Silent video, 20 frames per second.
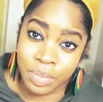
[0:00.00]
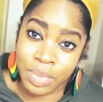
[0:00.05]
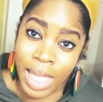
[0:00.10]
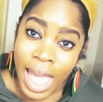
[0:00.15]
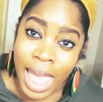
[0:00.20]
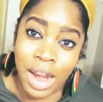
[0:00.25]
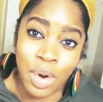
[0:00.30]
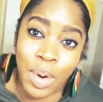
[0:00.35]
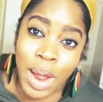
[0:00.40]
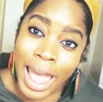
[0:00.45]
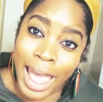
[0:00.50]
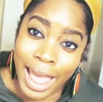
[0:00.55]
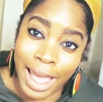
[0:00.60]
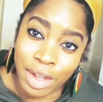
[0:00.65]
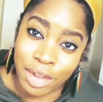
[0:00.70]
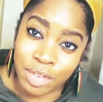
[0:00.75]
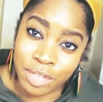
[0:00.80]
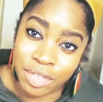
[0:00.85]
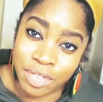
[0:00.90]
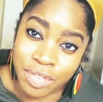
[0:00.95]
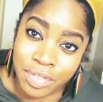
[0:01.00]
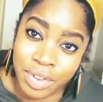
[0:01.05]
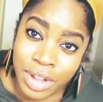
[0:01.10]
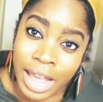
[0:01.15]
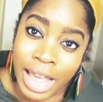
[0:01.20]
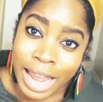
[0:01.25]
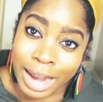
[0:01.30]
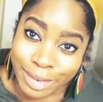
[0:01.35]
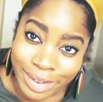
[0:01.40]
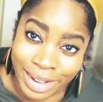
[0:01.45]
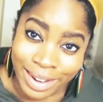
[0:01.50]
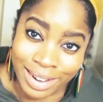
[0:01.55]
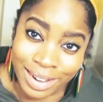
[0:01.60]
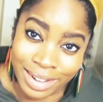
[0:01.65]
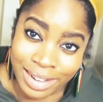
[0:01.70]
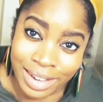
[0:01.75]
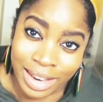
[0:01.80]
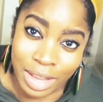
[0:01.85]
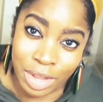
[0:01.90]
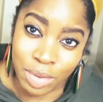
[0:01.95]
I don't have a
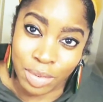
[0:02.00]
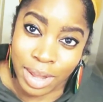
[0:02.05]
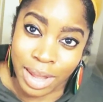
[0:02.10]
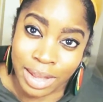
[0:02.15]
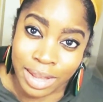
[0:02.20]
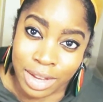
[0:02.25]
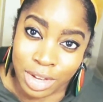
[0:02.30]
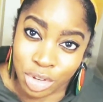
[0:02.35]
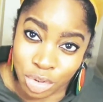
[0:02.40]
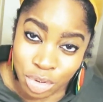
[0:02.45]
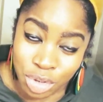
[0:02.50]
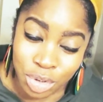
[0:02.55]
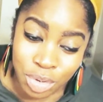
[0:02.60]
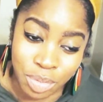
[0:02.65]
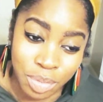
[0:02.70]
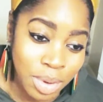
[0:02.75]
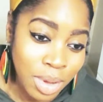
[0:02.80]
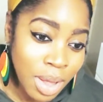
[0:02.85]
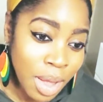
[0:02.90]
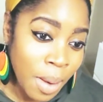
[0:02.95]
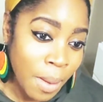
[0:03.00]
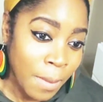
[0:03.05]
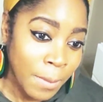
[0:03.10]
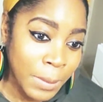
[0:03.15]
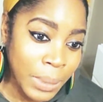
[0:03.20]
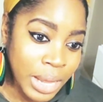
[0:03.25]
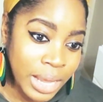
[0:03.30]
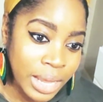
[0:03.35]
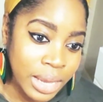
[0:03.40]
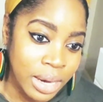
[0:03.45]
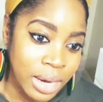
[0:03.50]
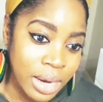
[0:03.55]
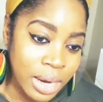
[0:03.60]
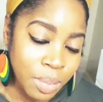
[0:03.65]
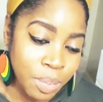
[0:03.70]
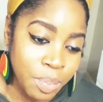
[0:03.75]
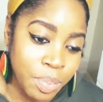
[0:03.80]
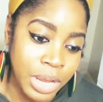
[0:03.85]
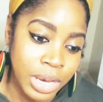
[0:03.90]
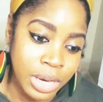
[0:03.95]
hairline, and you like, yes you do. But
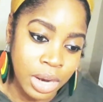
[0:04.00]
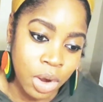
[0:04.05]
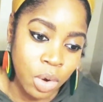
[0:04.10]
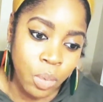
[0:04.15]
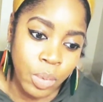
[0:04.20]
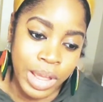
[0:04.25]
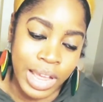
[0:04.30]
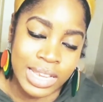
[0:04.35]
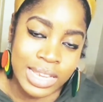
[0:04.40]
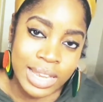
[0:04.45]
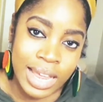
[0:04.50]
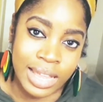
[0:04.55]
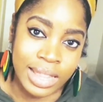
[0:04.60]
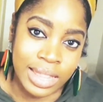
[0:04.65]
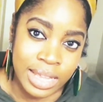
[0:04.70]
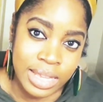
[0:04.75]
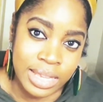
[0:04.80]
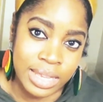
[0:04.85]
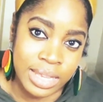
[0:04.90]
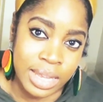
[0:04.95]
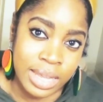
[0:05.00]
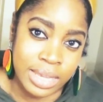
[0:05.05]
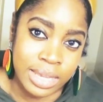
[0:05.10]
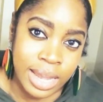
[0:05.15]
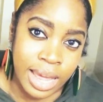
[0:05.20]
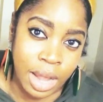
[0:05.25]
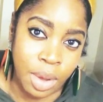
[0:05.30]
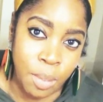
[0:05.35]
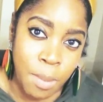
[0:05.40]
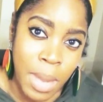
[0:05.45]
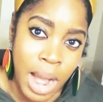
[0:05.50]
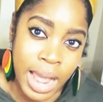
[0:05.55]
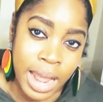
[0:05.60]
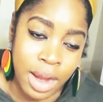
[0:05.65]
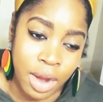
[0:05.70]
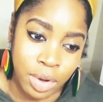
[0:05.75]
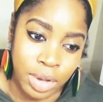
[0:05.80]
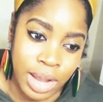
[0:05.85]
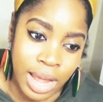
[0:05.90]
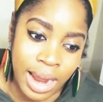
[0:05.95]
putting on wigs like this, it's like my
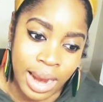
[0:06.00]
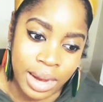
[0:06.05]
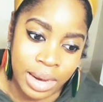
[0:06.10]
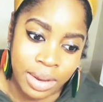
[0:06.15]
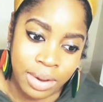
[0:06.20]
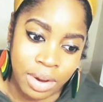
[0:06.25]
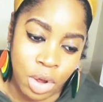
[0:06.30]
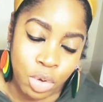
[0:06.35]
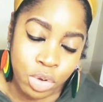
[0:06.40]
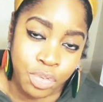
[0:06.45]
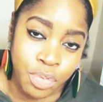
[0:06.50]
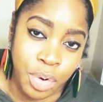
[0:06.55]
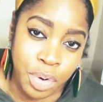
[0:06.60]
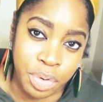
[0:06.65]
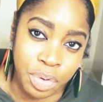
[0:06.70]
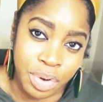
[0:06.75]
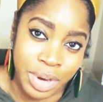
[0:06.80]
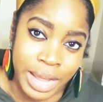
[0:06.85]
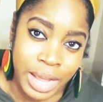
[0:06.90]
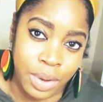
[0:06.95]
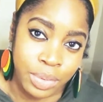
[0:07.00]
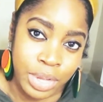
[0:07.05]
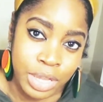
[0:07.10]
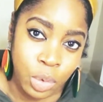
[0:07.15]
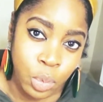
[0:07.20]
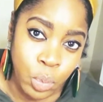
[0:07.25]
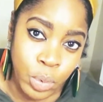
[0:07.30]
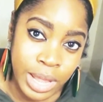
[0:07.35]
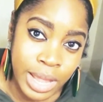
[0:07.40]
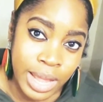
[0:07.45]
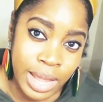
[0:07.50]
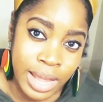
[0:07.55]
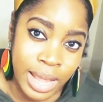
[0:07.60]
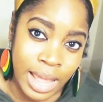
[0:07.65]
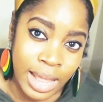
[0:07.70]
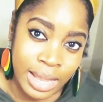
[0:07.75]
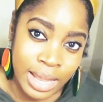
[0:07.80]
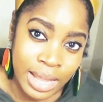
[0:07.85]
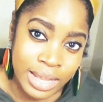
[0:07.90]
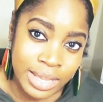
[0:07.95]
hairline goes further down than the wig,
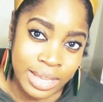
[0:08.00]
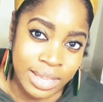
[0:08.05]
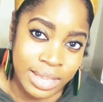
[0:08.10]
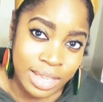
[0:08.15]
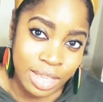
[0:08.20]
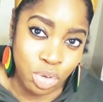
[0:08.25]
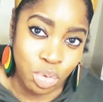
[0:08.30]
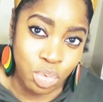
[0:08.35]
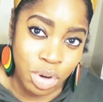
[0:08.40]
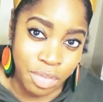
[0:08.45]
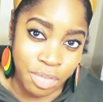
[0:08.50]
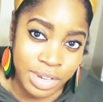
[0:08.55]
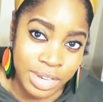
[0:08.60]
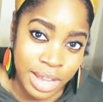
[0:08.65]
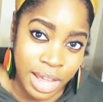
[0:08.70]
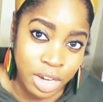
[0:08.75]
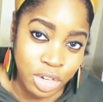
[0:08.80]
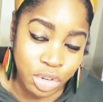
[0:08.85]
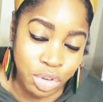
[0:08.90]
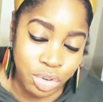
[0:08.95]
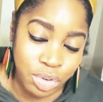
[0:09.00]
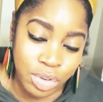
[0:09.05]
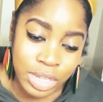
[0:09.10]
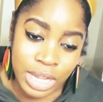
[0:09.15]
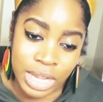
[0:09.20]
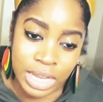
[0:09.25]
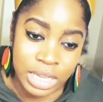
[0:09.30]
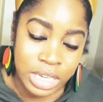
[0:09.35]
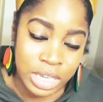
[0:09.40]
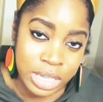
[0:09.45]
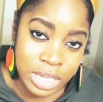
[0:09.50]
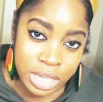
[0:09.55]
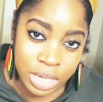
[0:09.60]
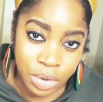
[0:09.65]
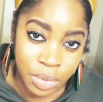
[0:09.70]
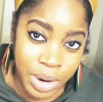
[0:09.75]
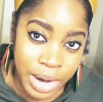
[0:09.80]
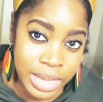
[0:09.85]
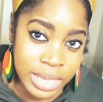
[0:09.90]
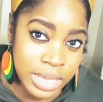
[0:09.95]
and then since it's two different textures, it just
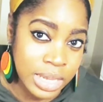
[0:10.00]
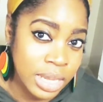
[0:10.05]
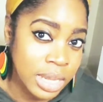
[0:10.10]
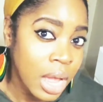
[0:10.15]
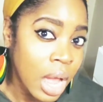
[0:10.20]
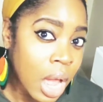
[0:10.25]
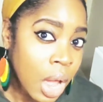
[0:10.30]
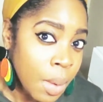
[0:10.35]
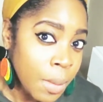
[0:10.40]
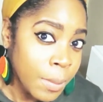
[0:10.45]
look crazy.